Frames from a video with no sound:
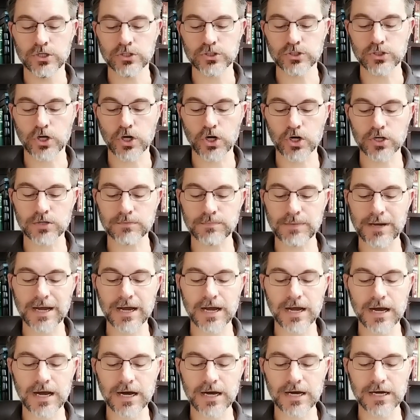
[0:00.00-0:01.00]
Turn my
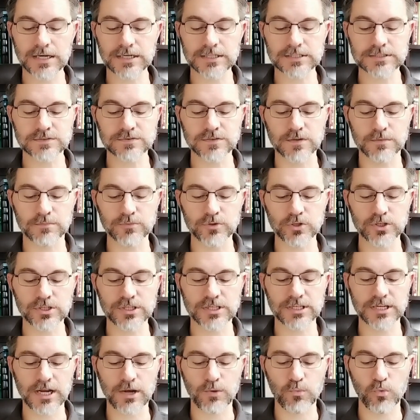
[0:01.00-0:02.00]
eyes from
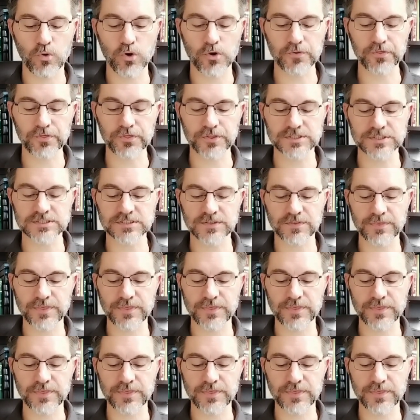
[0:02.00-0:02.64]
looking at worthless